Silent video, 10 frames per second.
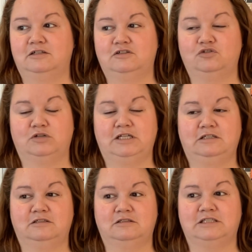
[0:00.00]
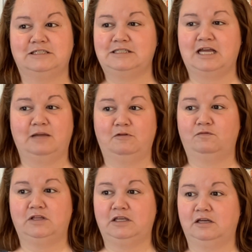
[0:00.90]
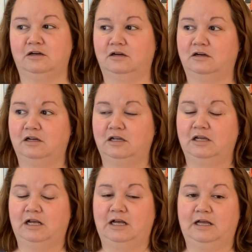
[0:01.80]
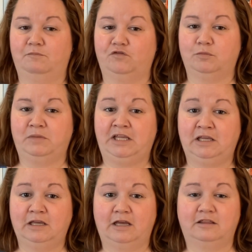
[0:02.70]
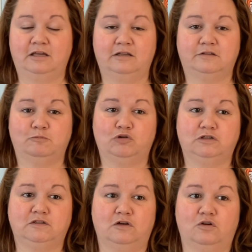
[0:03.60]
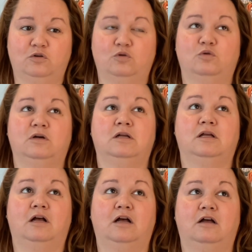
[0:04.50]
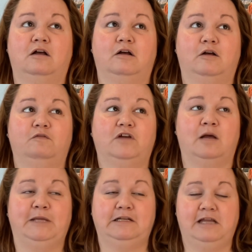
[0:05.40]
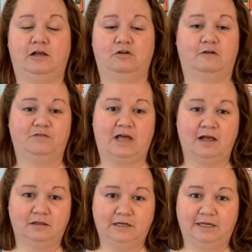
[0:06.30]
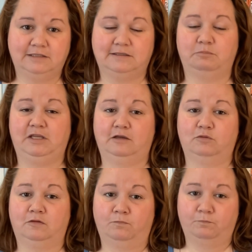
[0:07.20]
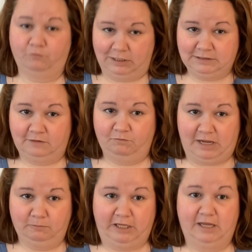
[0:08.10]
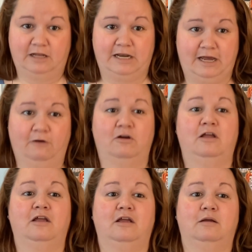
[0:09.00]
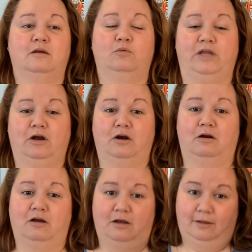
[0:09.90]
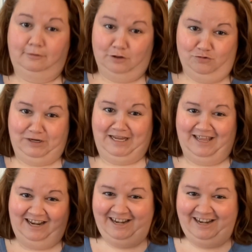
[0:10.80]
during this time of the year. For me, I think it's more so of coming down off the holidays and being with friends and family, and now we are alone again.